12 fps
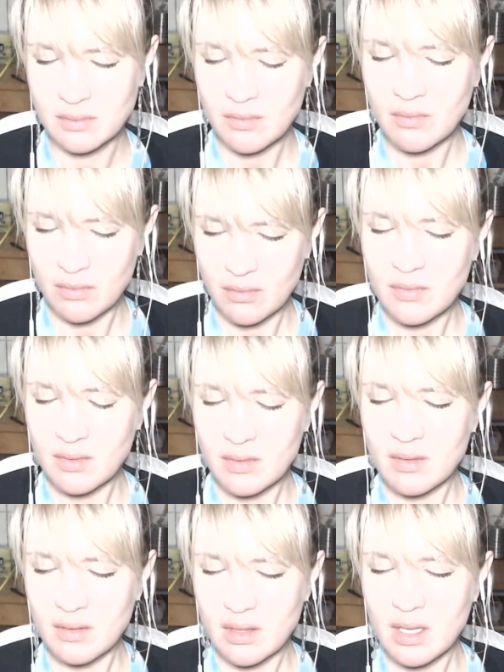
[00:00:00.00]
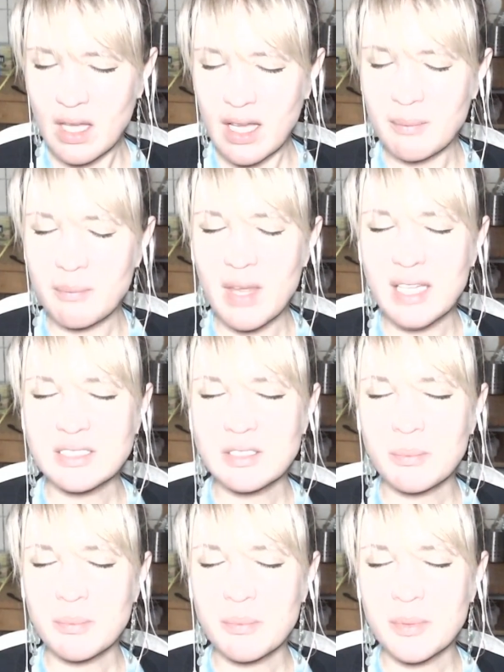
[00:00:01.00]

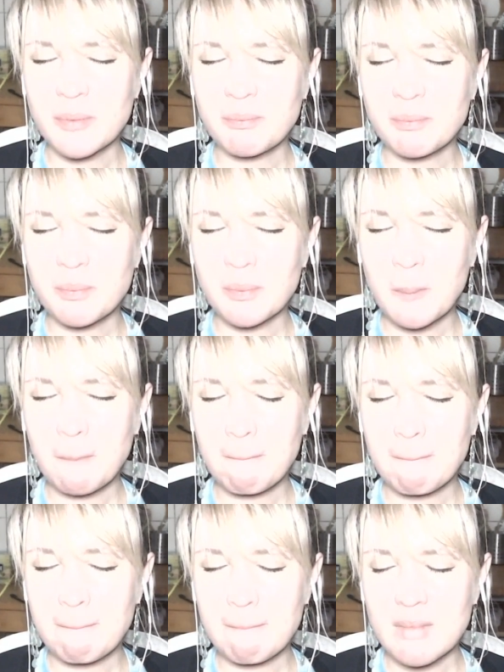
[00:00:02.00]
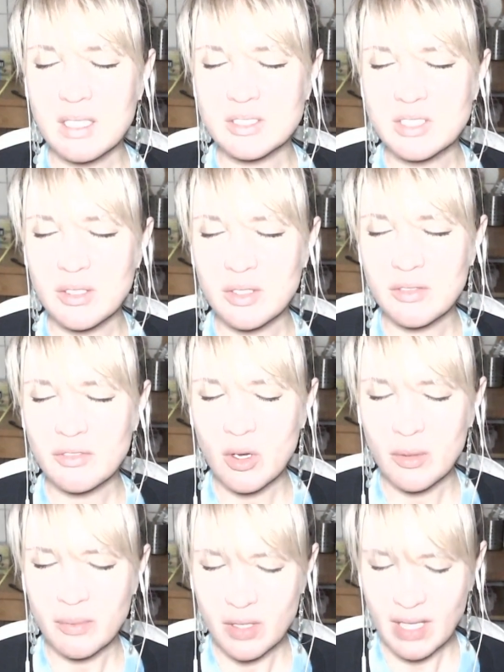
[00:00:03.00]

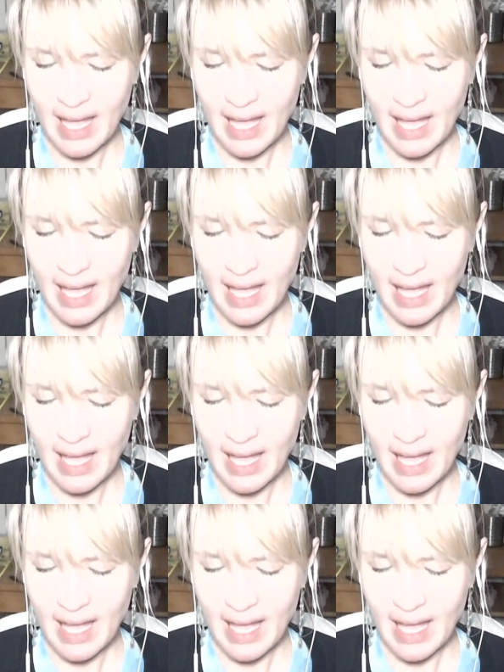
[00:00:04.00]
You